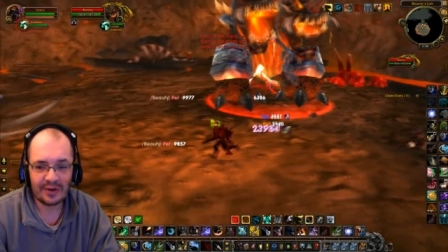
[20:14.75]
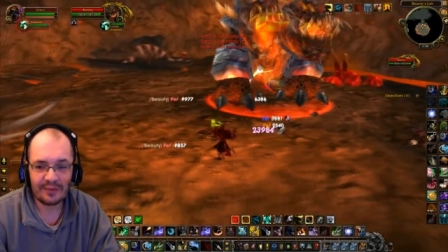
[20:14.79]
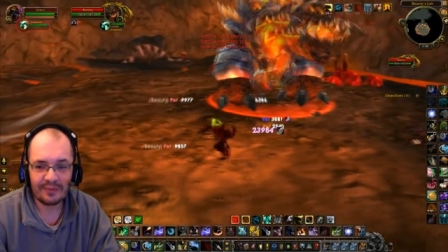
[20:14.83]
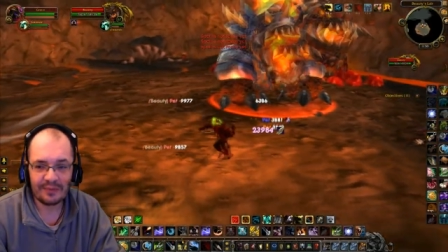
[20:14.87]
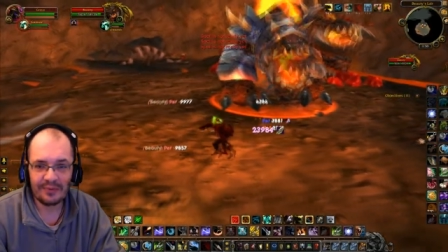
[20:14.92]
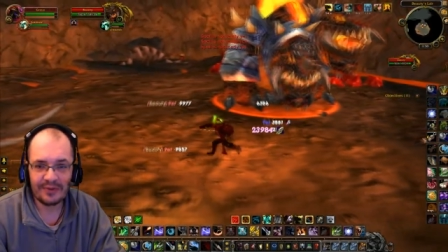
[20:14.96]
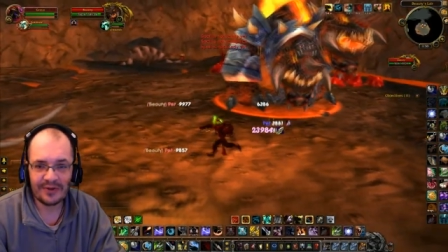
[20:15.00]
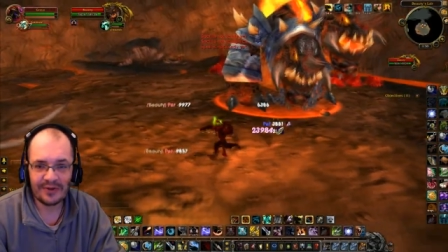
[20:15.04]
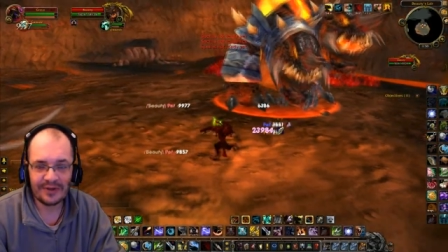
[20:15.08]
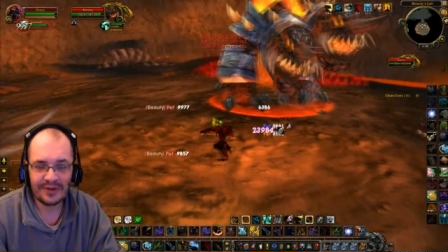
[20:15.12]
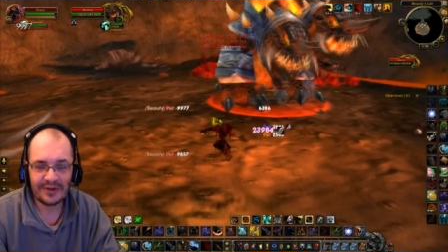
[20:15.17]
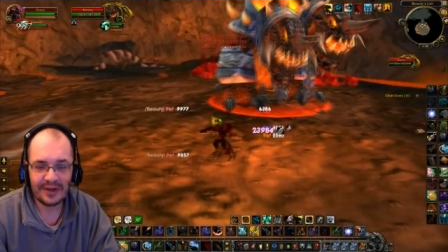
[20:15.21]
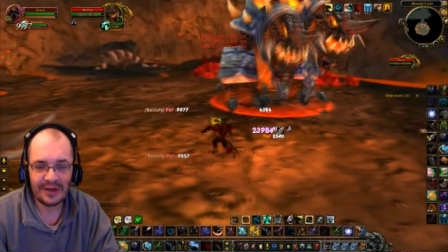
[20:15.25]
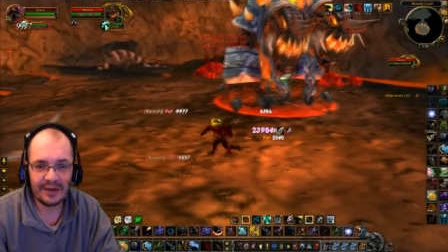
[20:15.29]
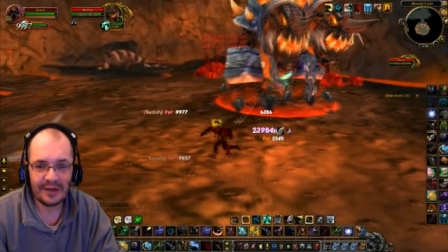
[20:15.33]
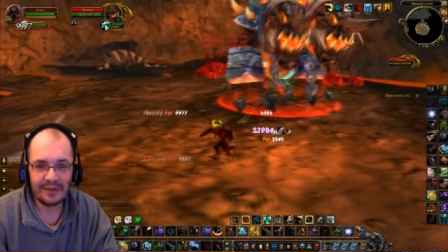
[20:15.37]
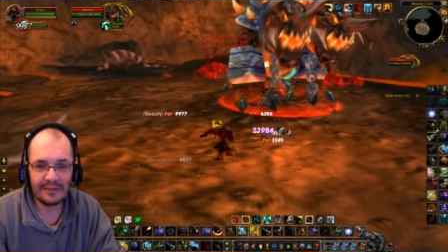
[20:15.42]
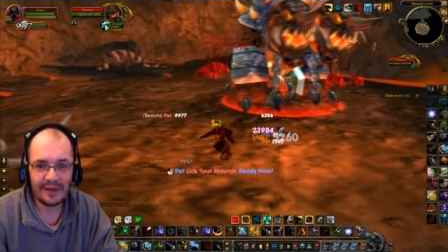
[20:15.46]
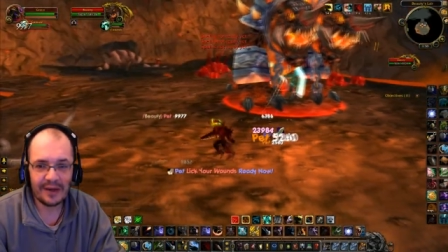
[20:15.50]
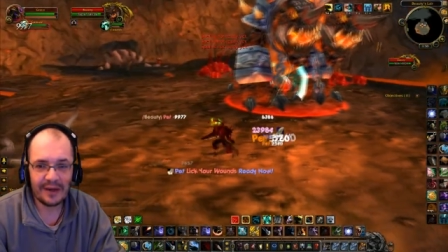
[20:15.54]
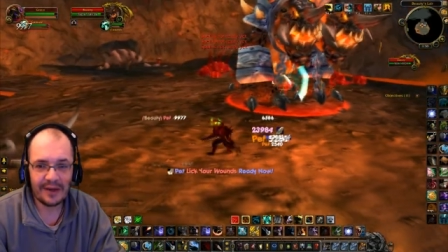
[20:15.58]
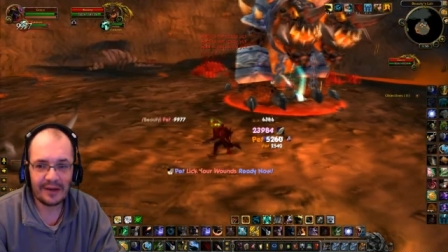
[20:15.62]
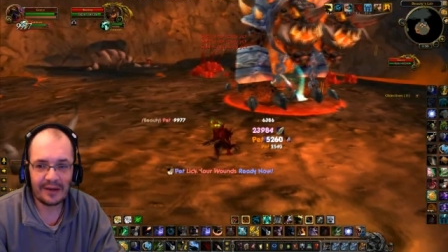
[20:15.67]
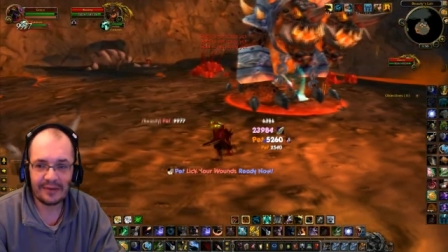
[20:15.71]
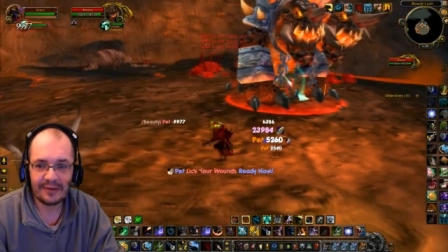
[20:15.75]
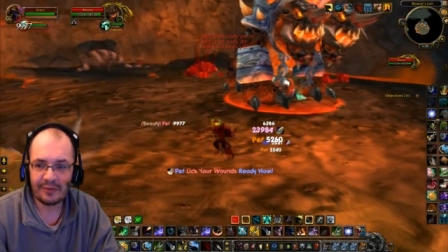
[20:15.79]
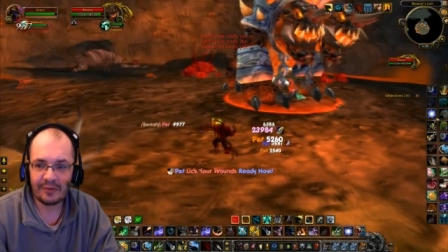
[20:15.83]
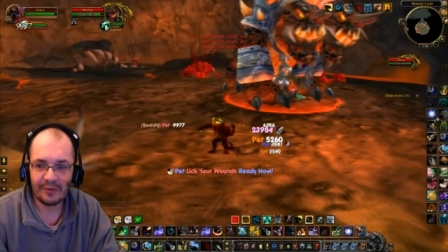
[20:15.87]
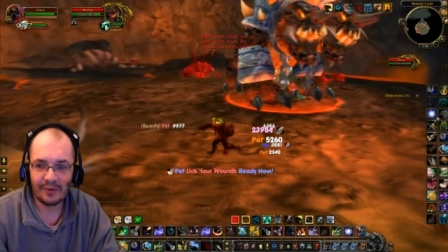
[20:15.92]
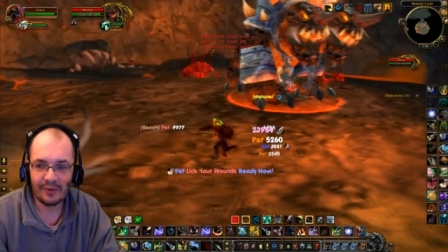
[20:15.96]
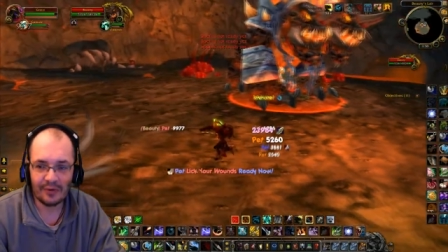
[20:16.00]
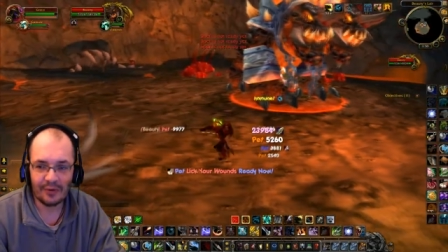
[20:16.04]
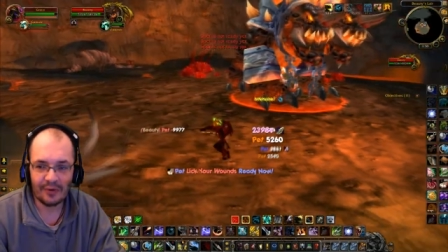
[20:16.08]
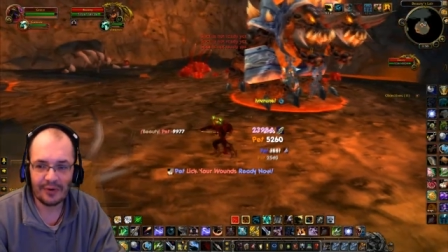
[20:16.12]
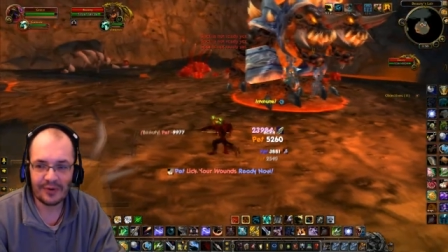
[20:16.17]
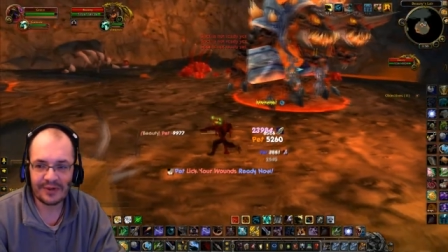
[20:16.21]
Start bursting him
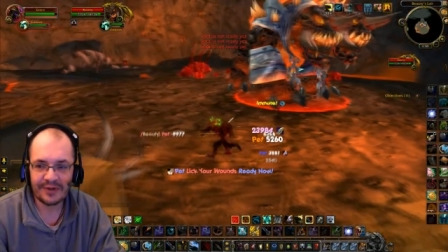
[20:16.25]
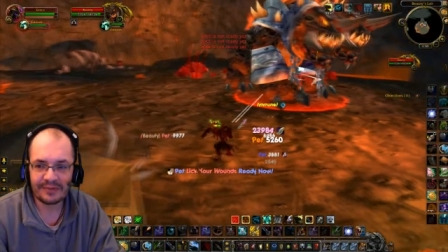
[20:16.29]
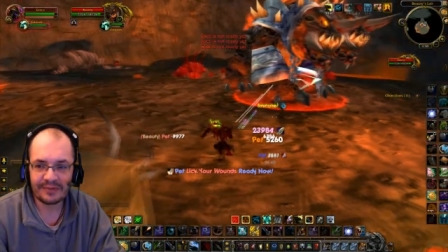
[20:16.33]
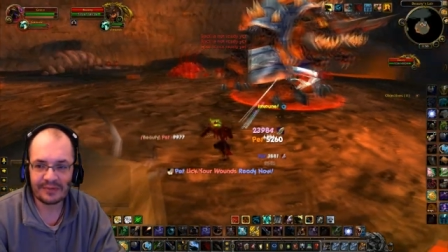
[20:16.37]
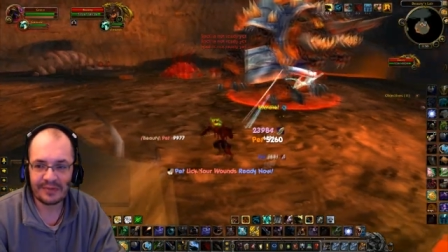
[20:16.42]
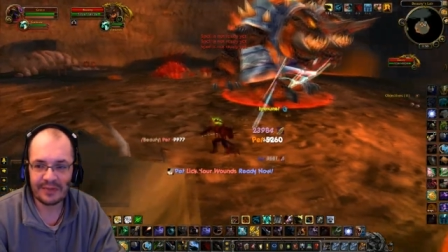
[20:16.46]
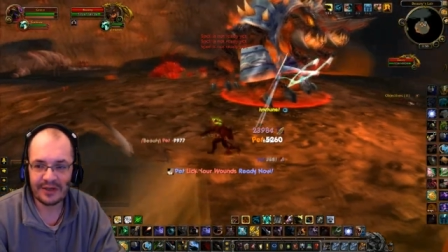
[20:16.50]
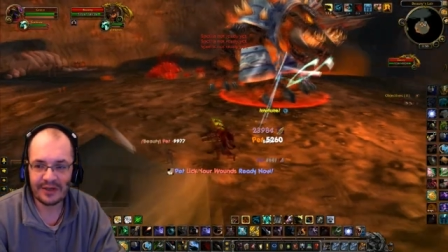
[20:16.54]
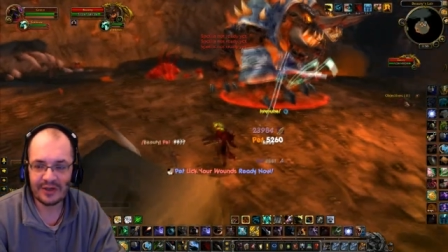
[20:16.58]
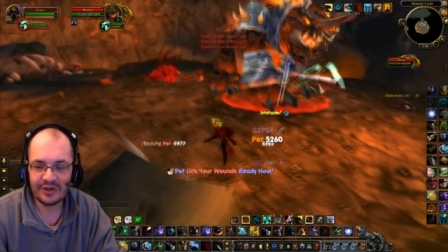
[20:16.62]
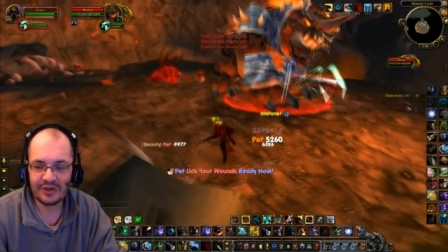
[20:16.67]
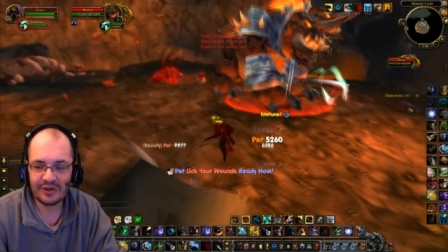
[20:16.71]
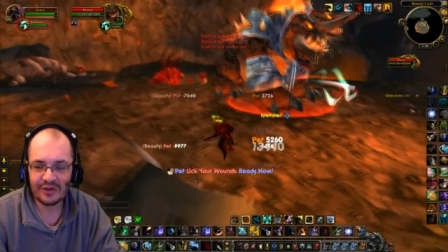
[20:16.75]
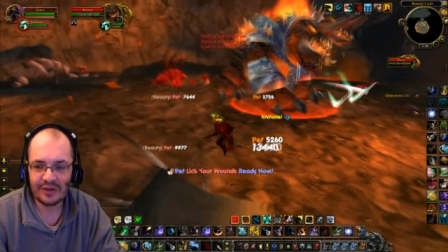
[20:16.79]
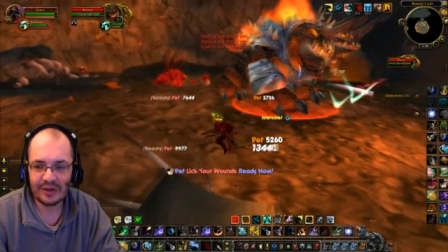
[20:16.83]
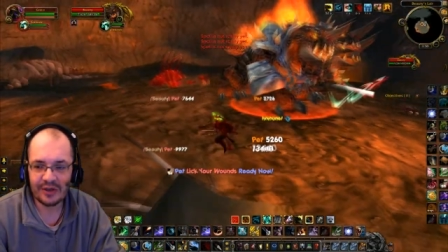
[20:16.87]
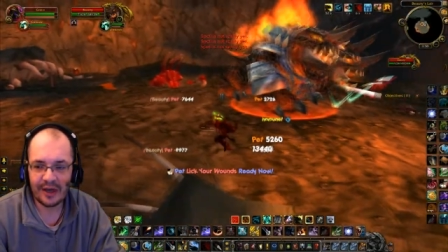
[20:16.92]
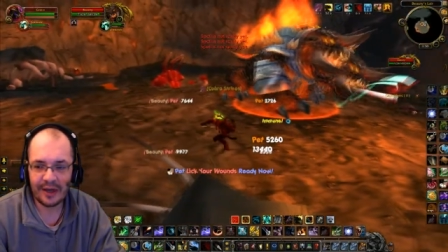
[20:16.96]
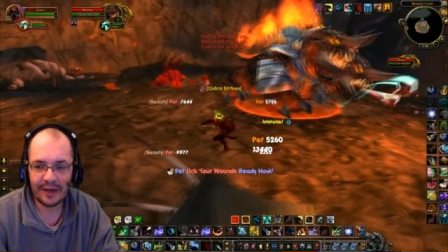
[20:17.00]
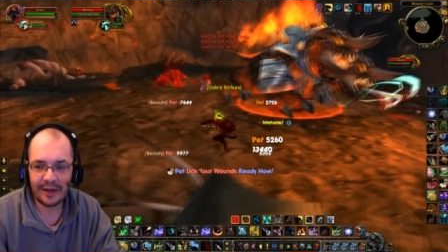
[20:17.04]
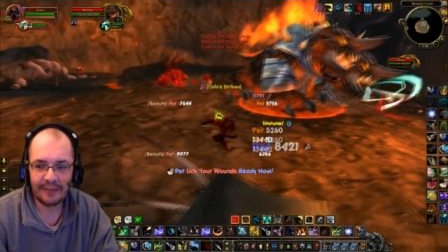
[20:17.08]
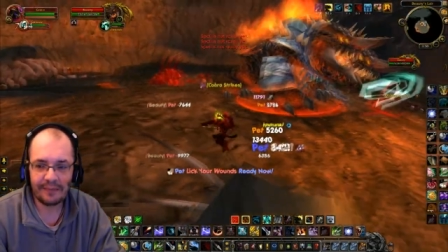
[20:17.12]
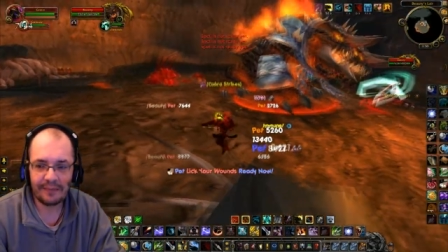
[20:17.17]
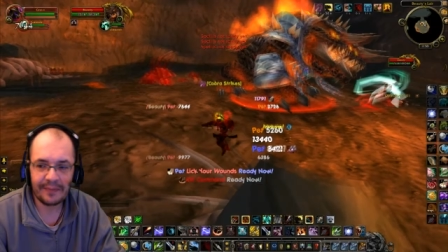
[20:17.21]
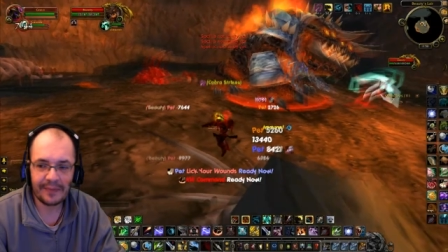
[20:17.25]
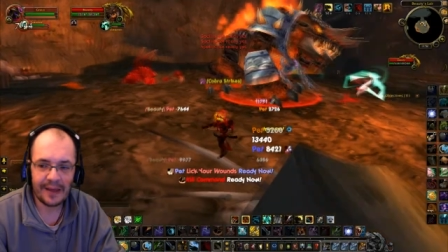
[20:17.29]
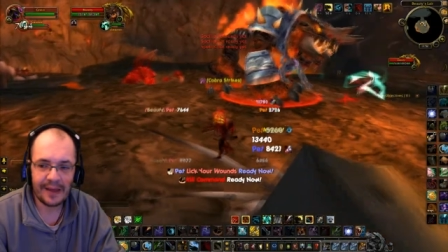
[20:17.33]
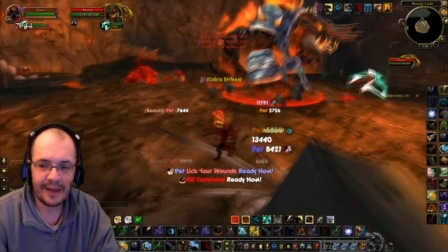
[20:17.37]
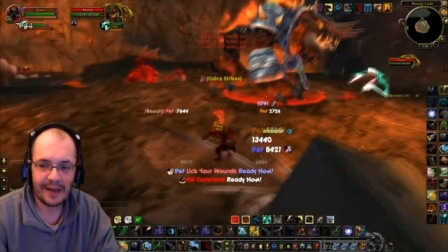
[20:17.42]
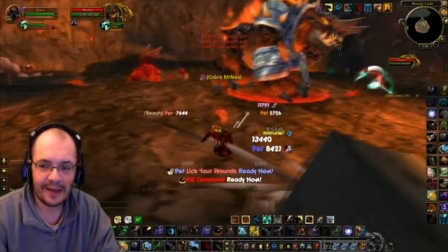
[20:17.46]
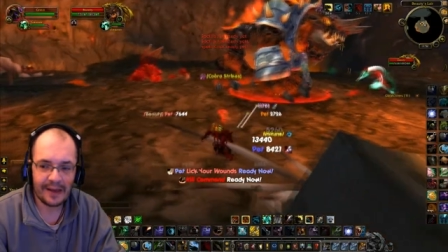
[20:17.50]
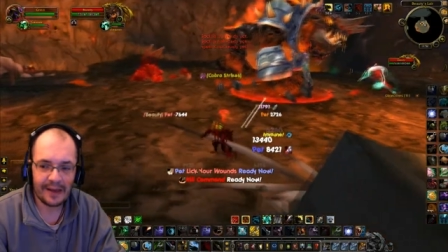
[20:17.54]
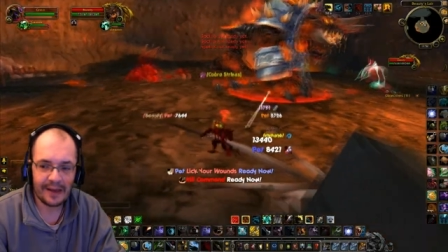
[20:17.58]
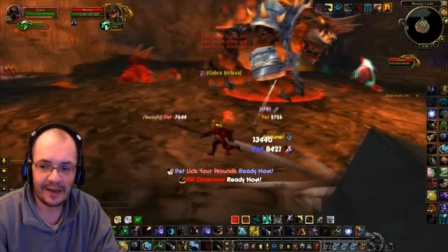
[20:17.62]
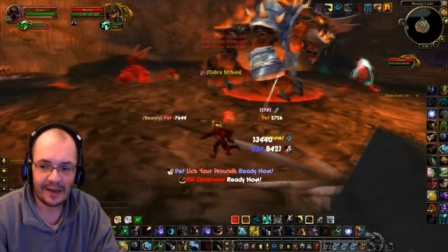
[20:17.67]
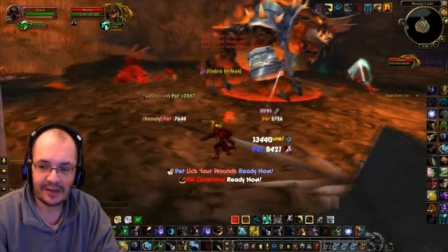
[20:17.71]
down, or her, as much as you can.